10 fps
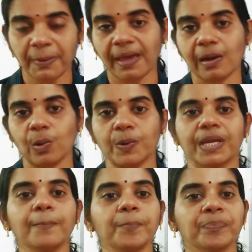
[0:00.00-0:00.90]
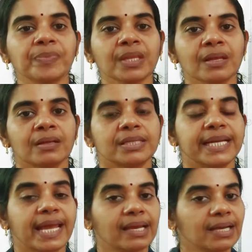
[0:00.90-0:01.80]
parallelogram. The
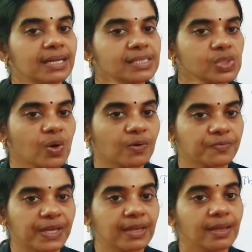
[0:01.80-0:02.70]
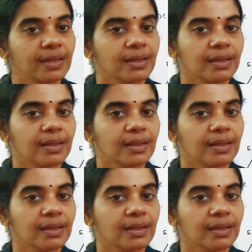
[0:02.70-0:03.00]
diagonals of a